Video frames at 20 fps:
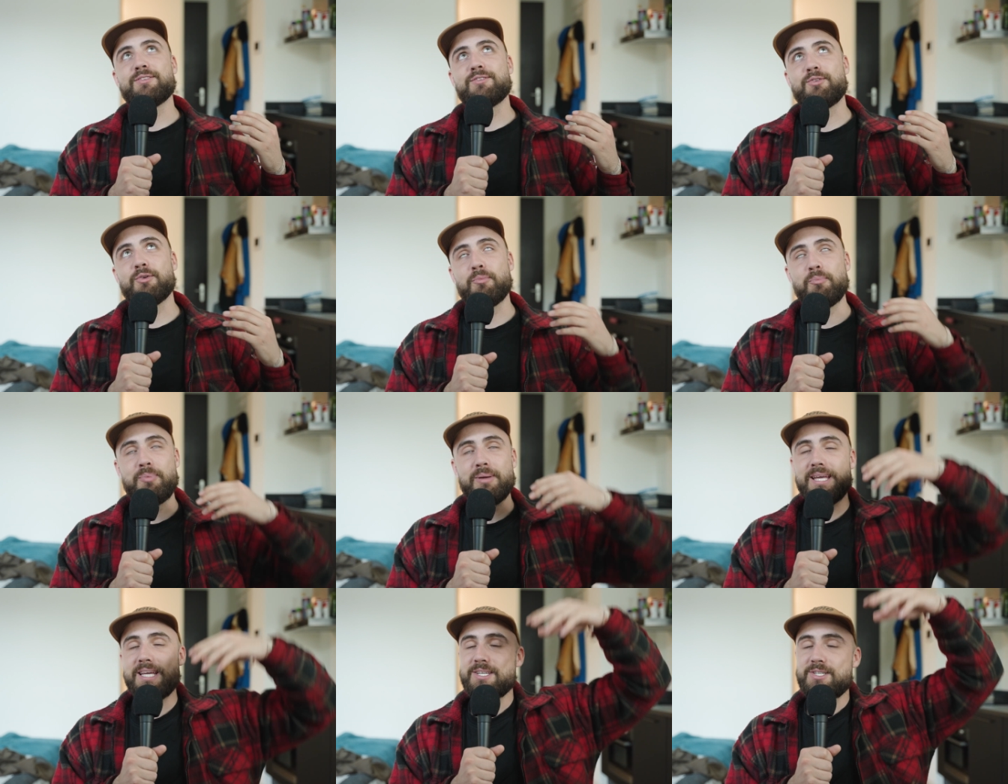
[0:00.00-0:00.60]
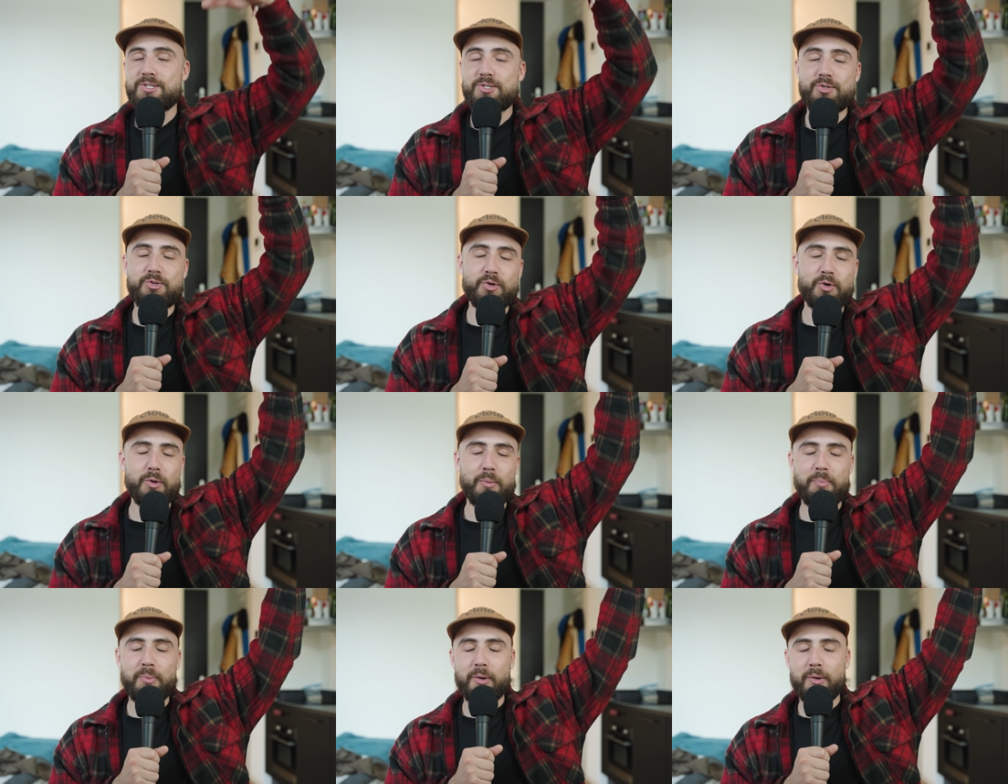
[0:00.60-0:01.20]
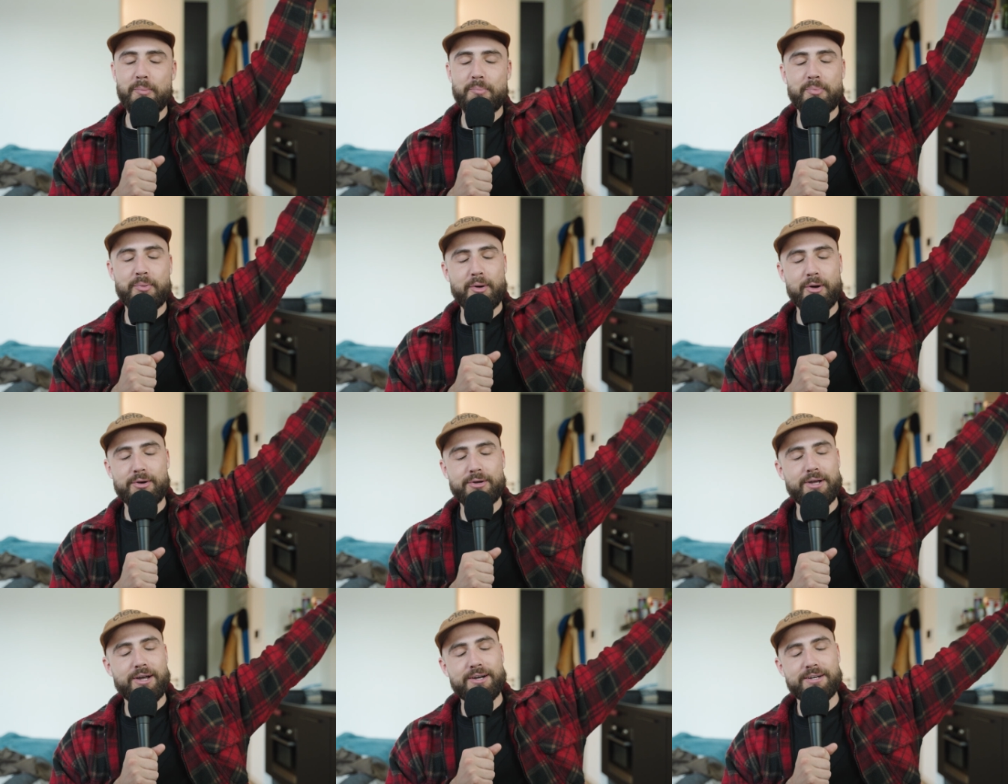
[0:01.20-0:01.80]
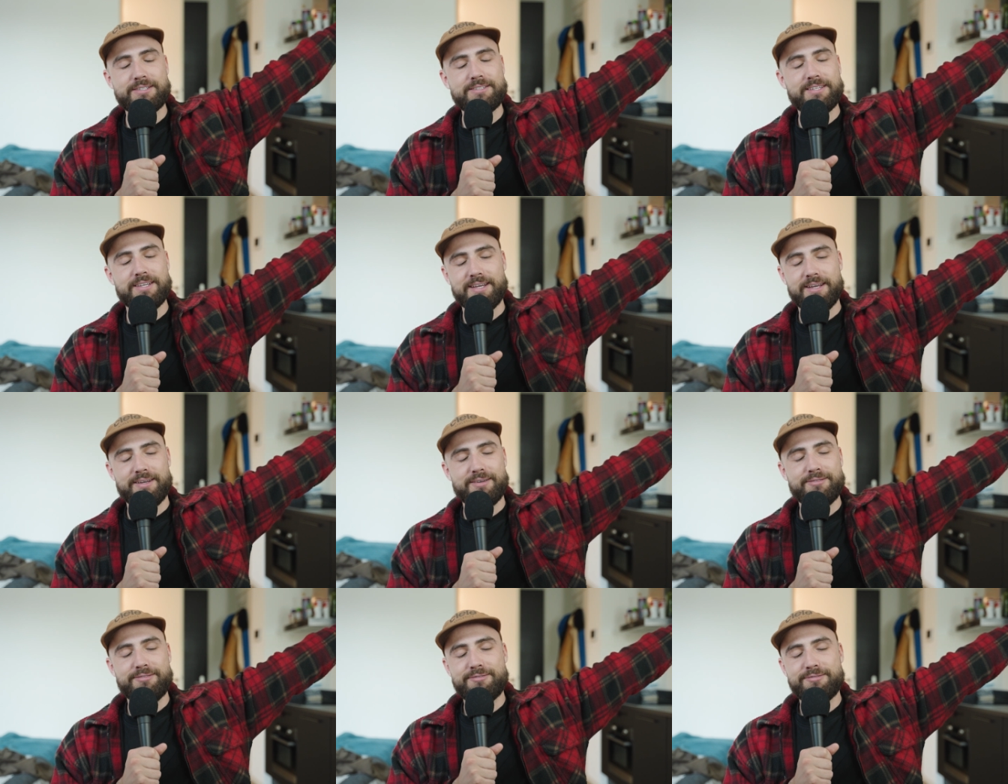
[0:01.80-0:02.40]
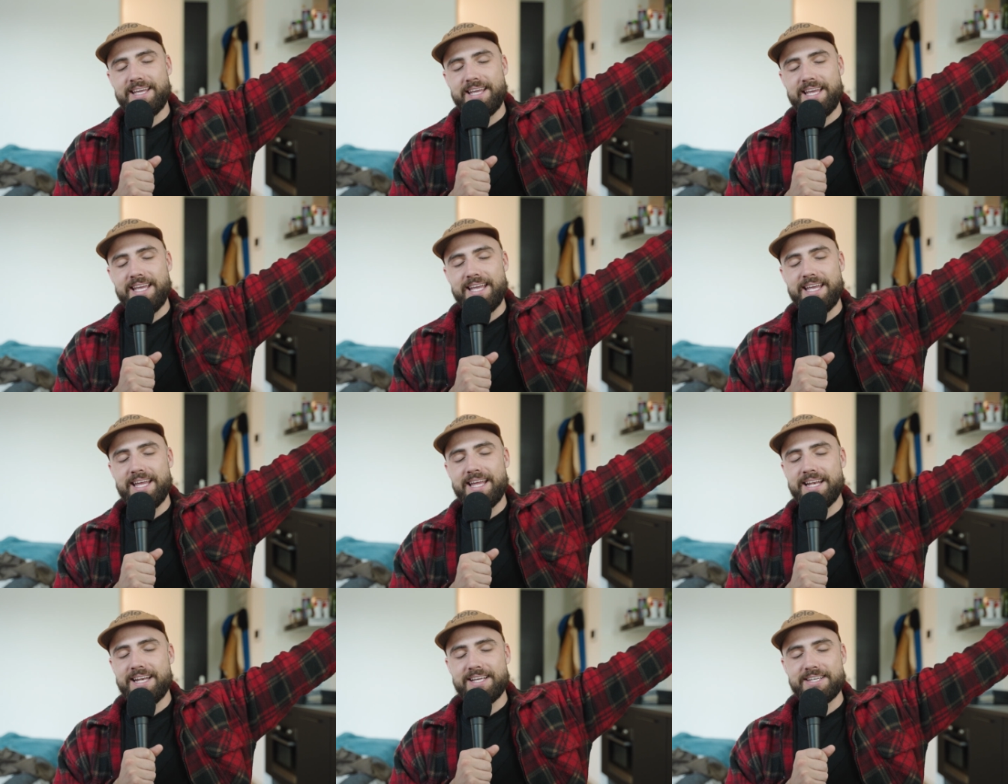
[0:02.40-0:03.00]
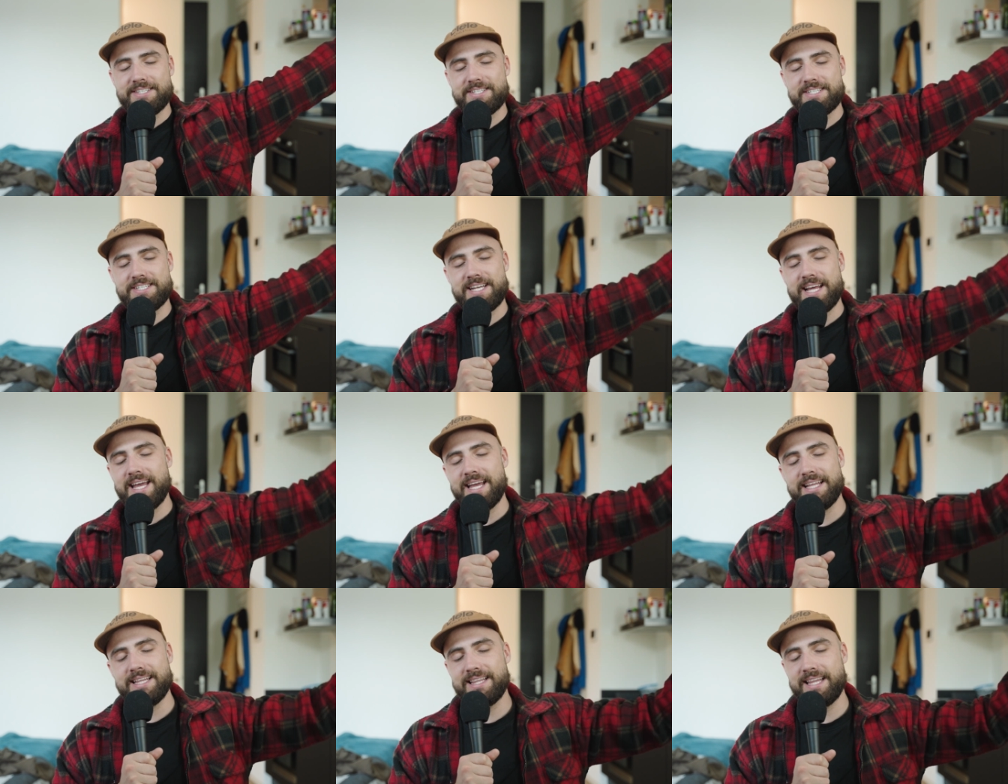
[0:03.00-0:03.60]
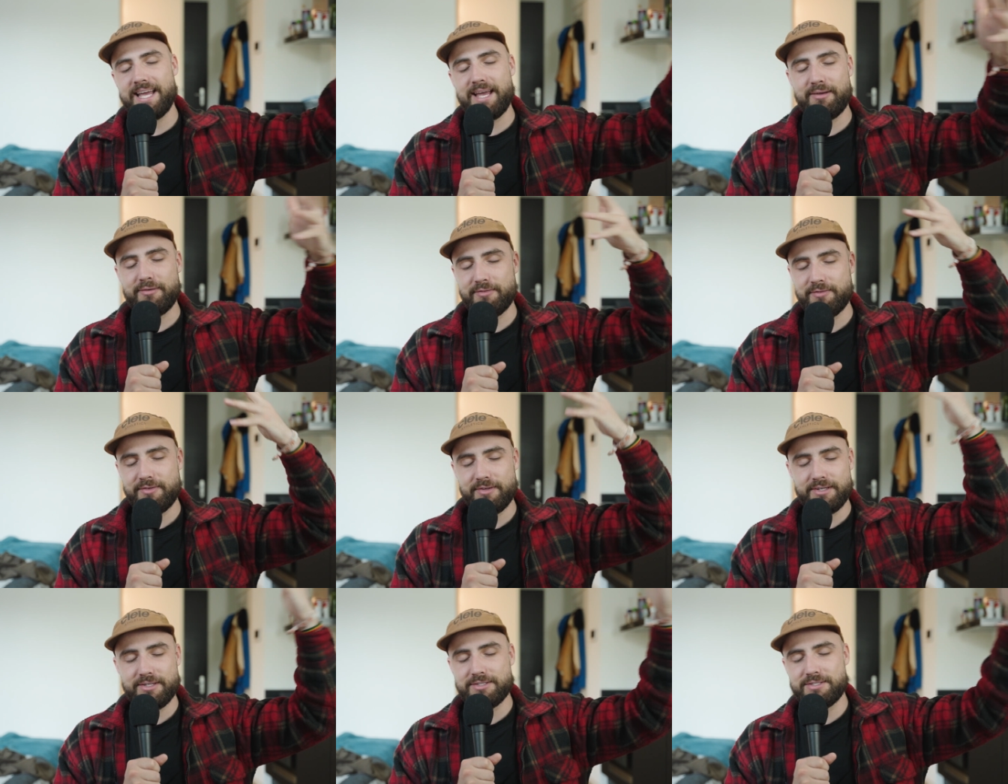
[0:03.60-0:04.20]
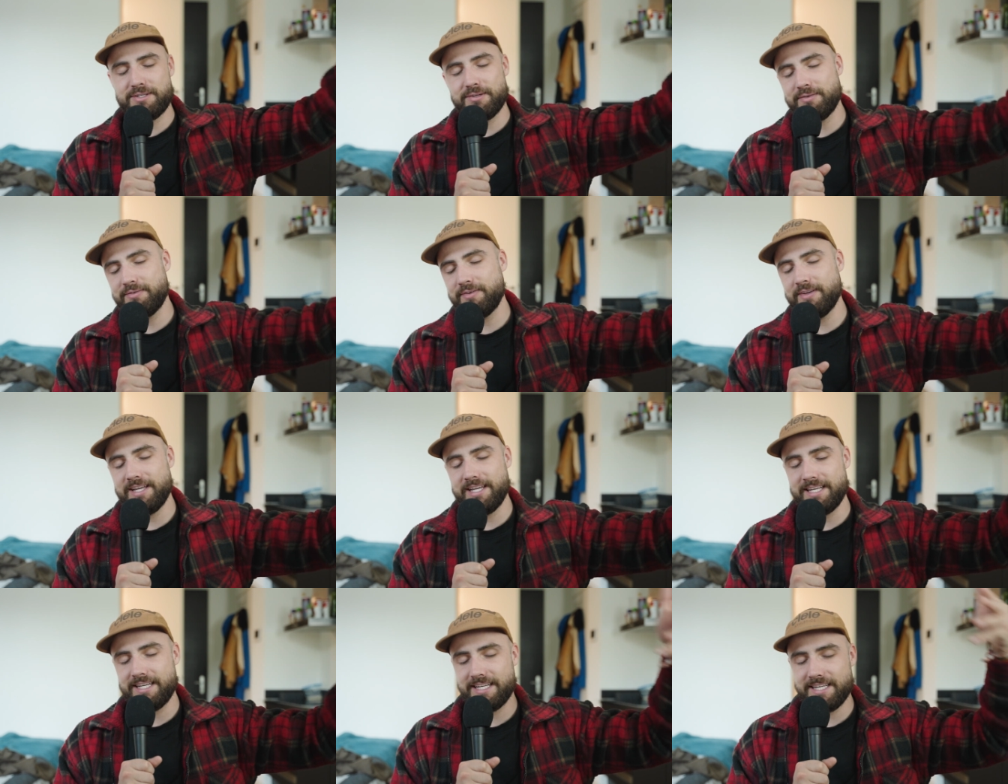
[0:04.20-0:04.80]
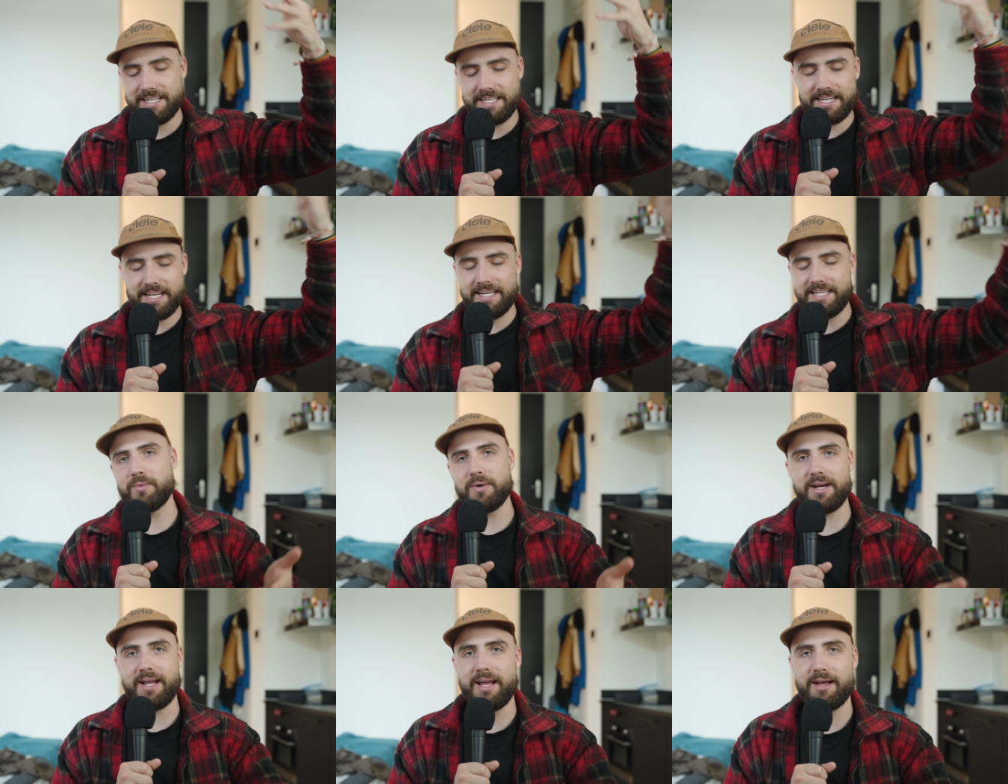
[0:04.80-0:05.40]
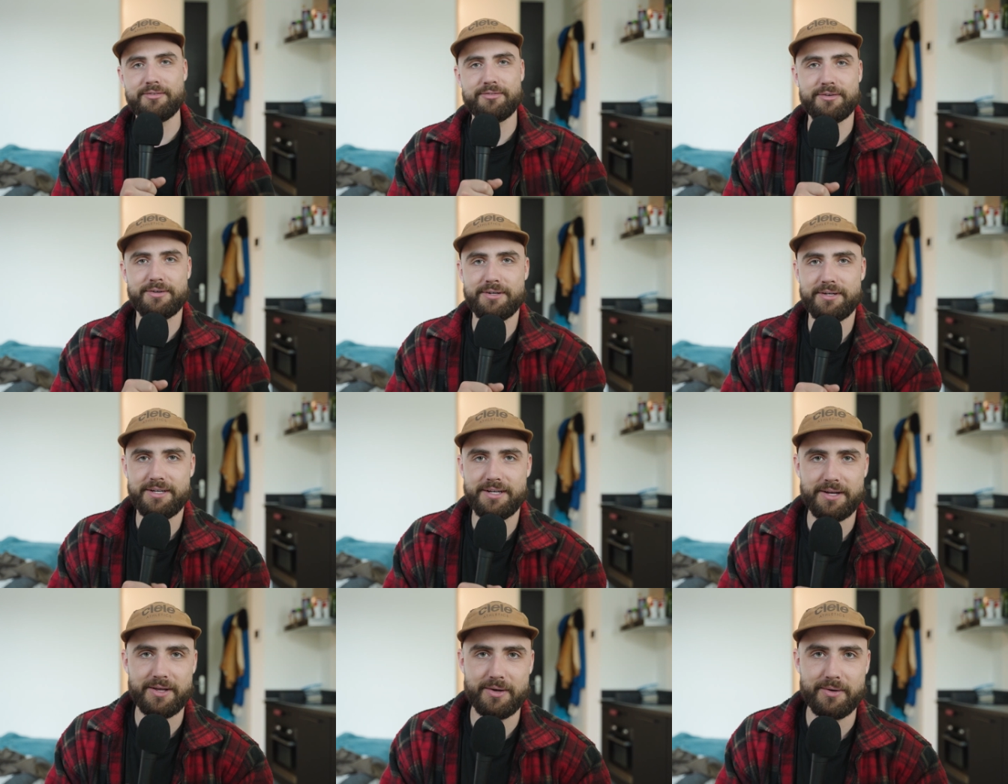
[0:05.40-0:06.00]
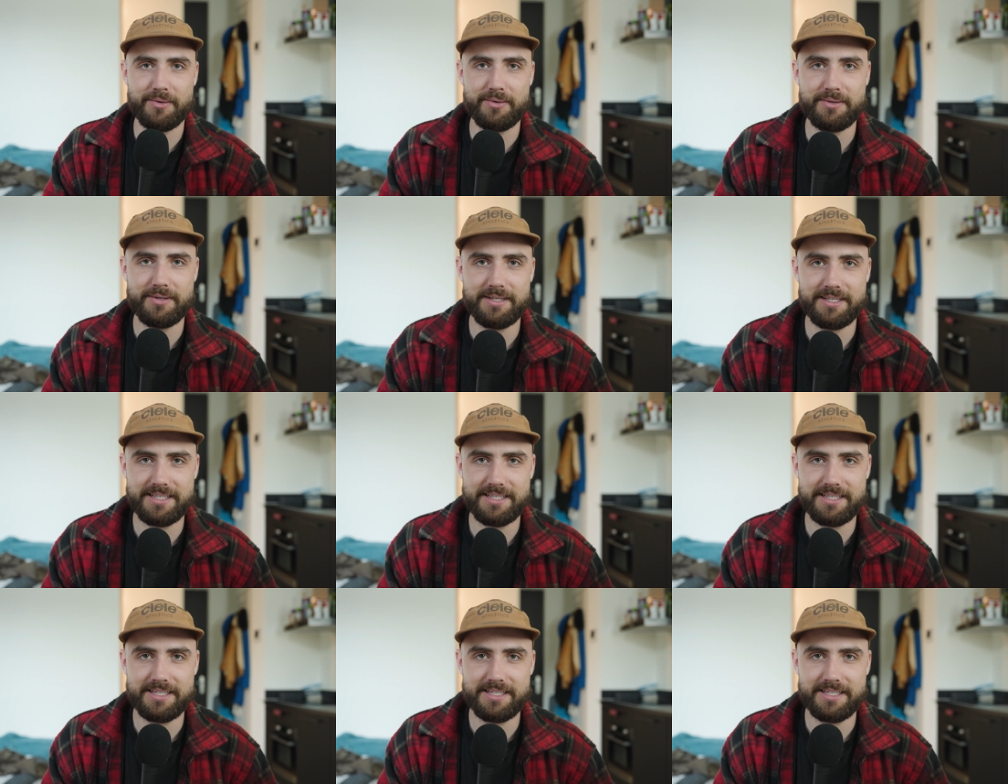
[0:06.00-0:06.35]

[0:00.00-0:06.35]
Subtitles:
to be super productive in a state that feels defeated and whatever, you know?